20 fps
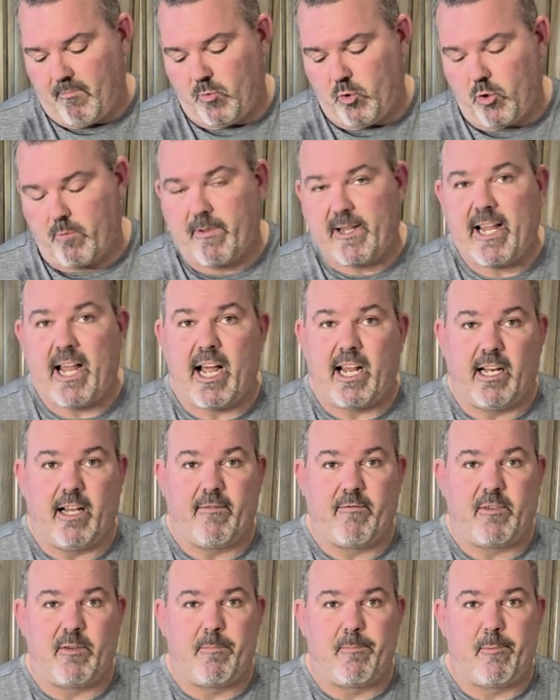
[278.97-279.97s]
Normally, I
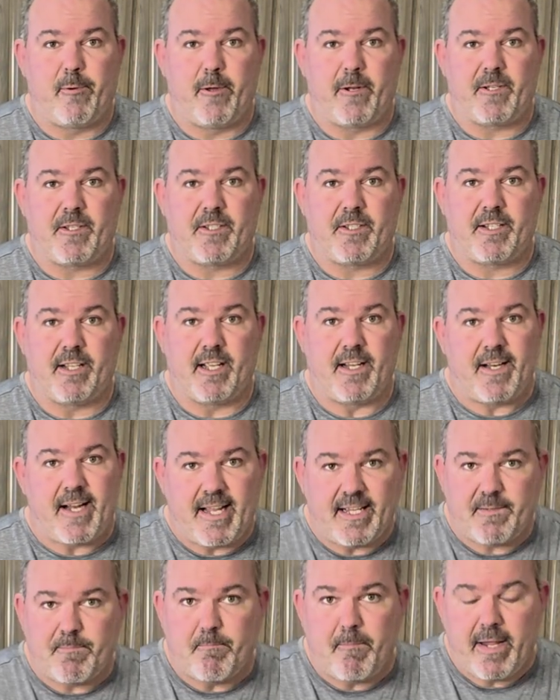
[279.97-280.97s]
love to put
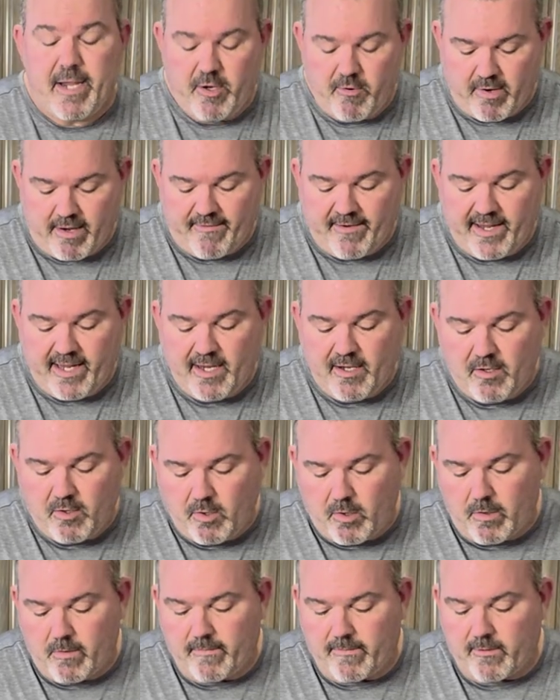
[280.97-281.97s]
nice meat gravy
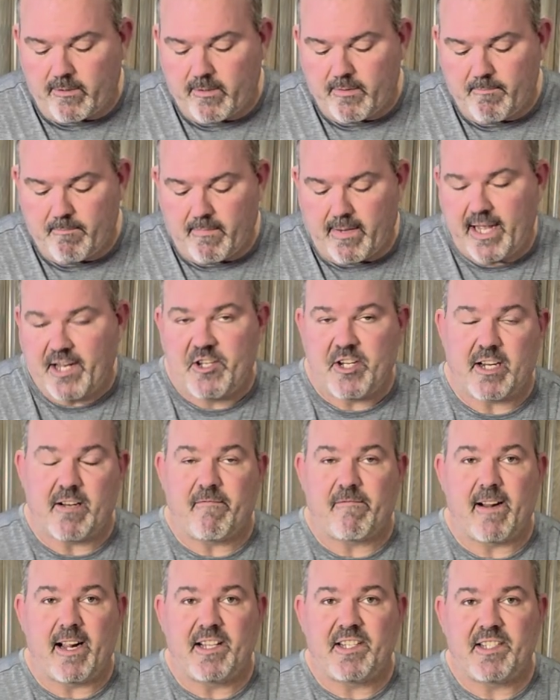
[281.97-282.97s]
over my
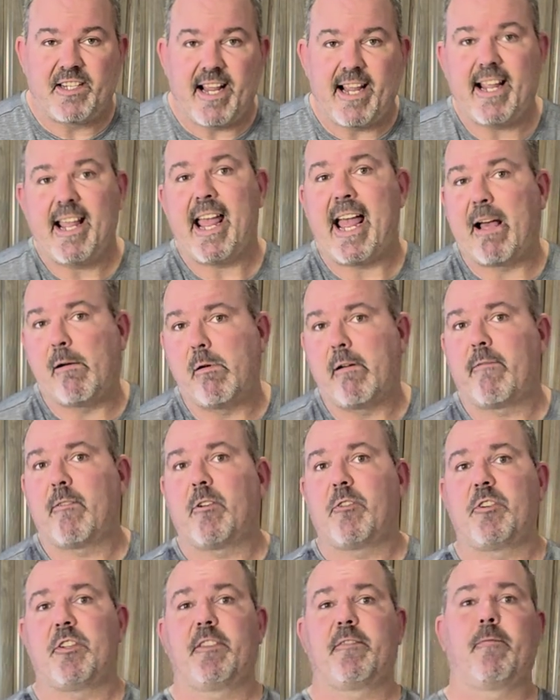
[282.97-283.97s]
chicken fried steak.
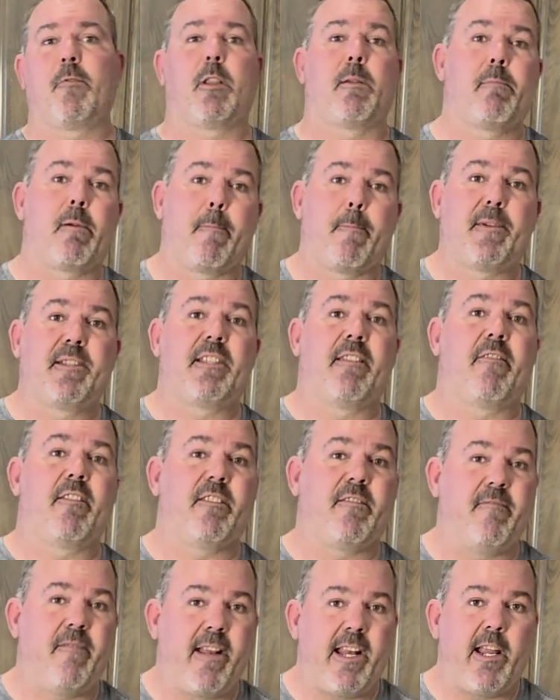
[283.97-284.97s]
However, just for the purpose of
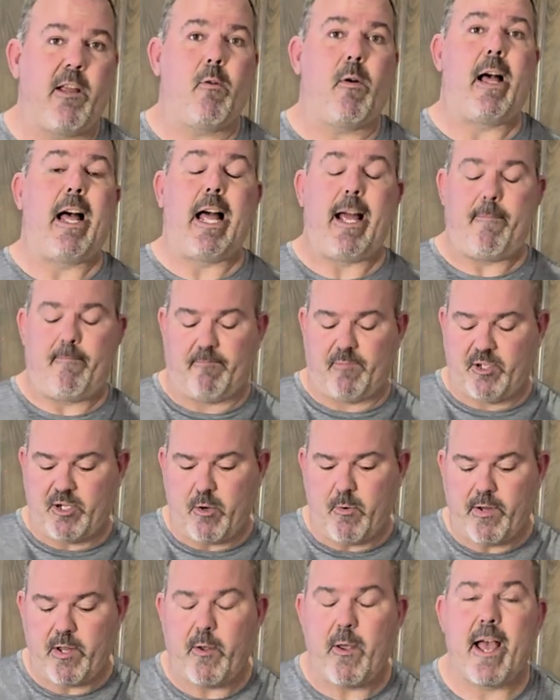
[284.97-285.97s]
this video, I'm
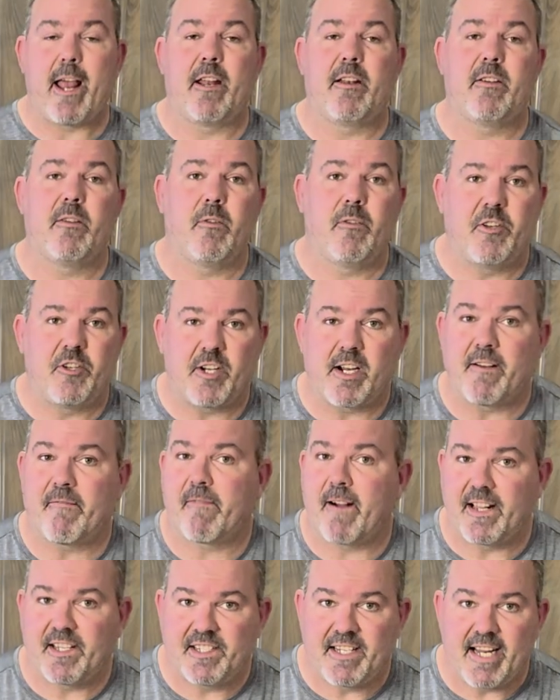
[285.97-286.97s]
showing you how to do the chicken
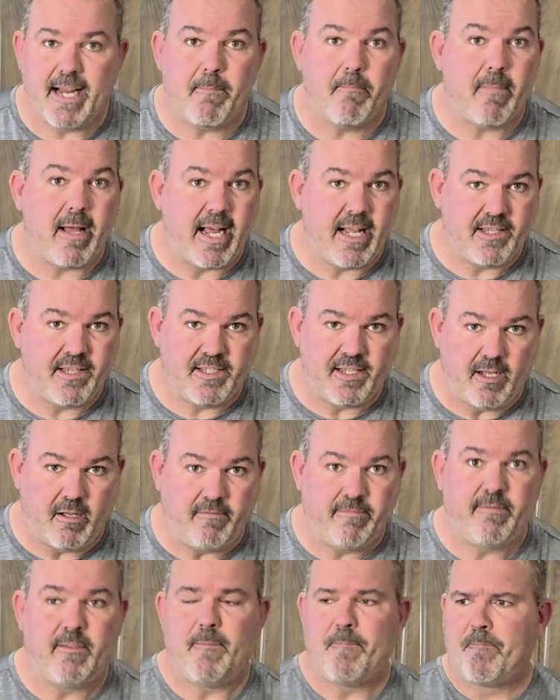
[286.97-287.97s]
fried steak by
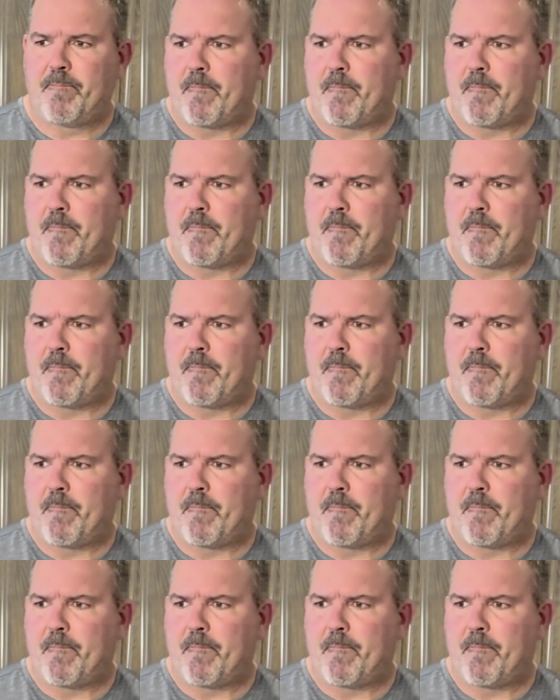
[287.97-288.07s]
itself.